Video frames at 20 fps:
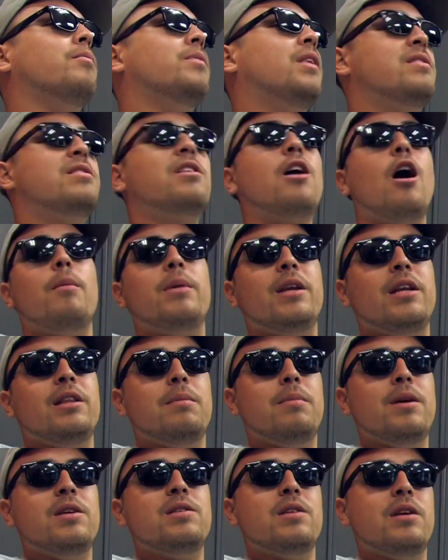that's common in the
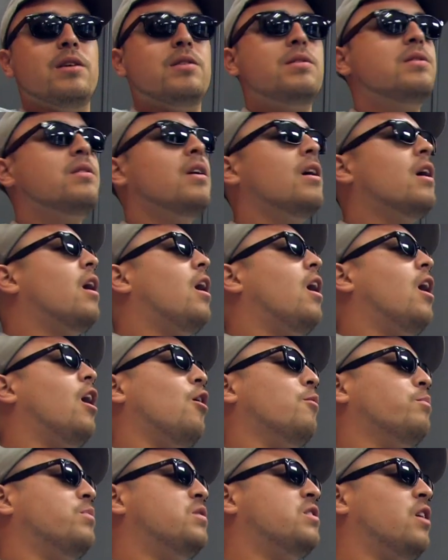business.
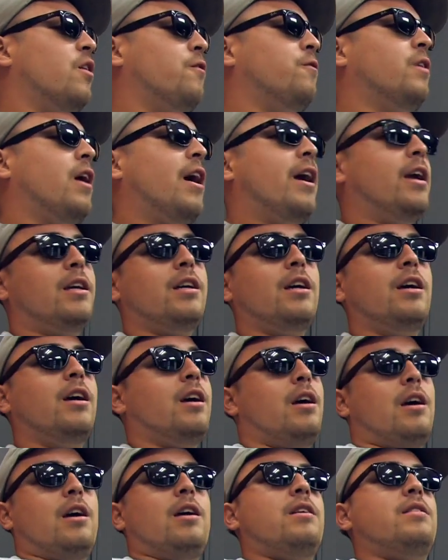Stuff like
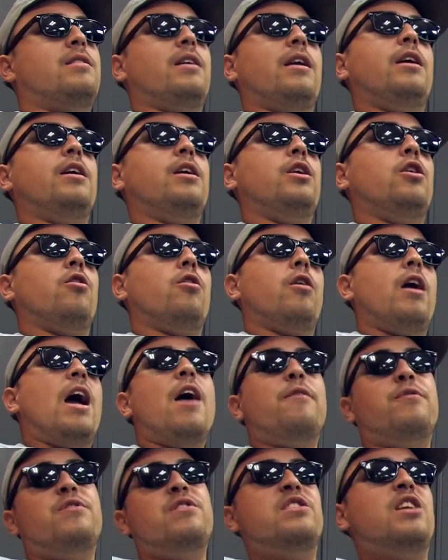setting your
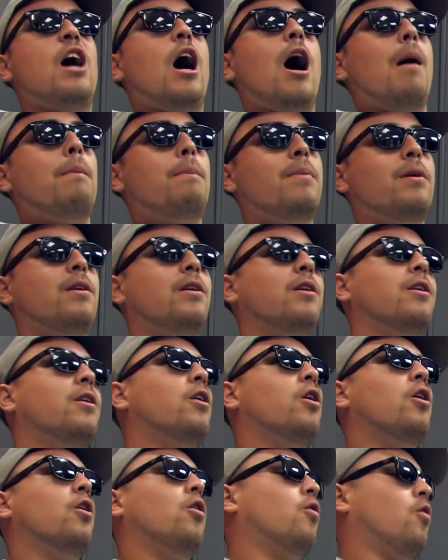f-stop
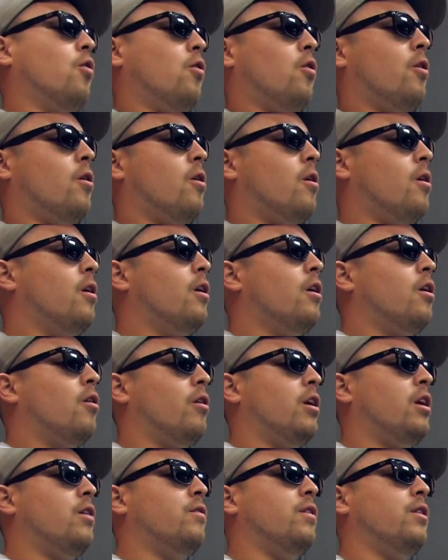or
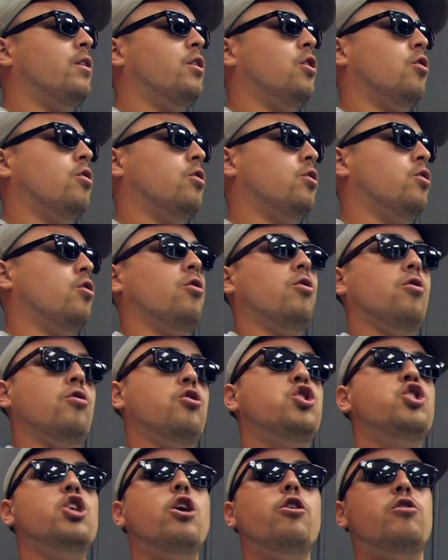even your
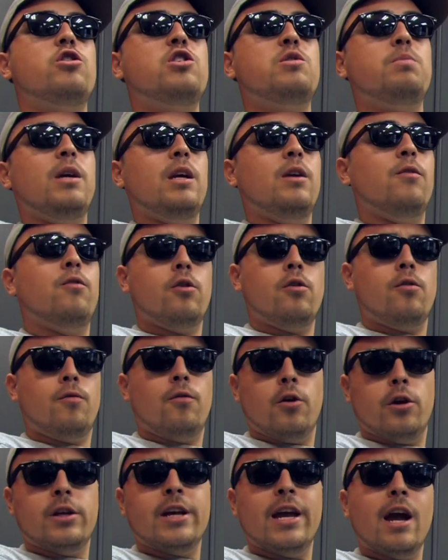shutter speed
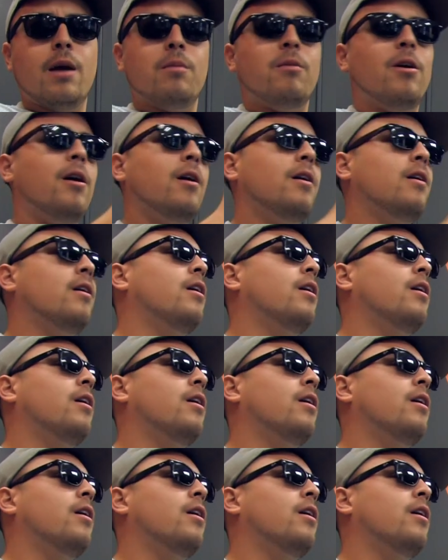for your camera.